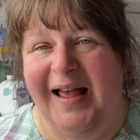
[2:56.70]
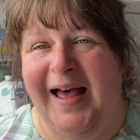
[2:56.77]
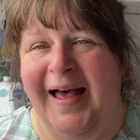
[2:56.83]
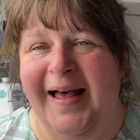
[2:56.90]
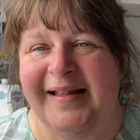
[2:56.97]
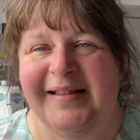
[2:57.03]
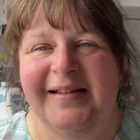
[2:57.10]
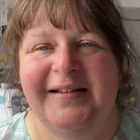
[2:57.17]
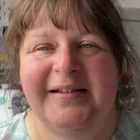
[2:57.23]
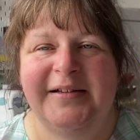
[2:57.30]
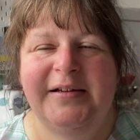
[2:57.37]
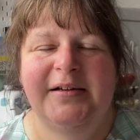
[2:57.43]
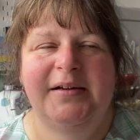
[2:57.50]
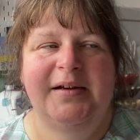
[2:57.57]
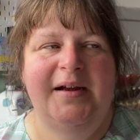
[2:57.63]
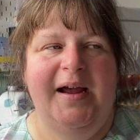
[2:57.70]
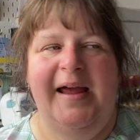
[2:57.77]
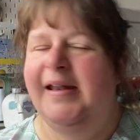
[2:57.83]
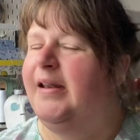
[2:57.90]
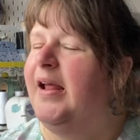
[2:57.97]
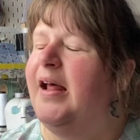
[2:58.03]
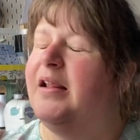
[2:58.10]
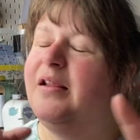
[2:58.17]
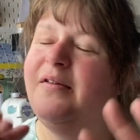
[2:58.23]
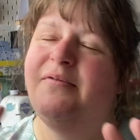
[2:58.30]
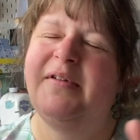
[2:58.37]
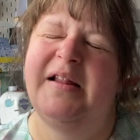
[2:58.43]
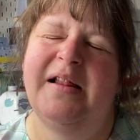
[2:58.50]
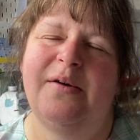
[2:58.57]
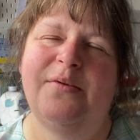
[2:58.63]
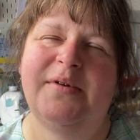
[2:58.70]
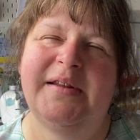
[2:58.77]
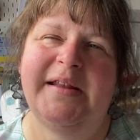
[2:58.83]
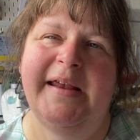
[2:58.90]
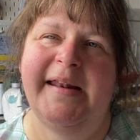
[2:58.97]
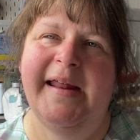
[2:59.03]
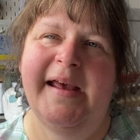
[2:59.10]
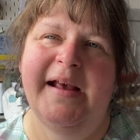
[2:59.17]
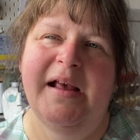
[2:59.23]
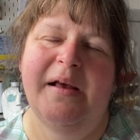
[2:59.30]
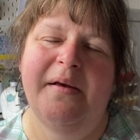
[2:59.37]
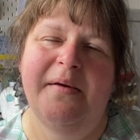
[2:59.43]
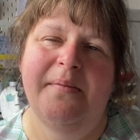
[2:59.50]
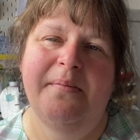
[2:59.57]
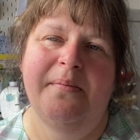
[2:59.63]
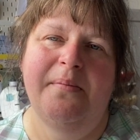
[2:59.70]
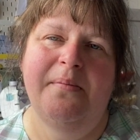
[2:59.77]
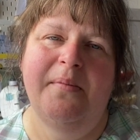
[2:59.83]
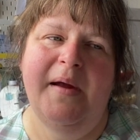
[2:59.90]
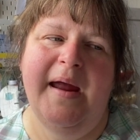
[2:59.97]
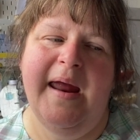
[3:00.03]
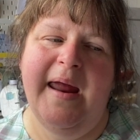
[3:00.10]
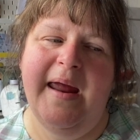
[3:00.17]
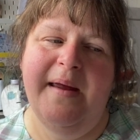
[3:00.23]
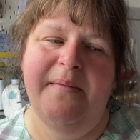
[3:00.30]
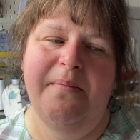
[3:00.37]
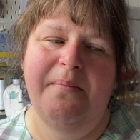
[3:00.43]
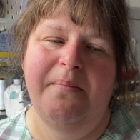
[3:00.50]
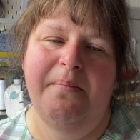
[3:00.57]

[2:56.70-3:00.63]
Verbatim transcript: that I had in a lovely little scenic uh,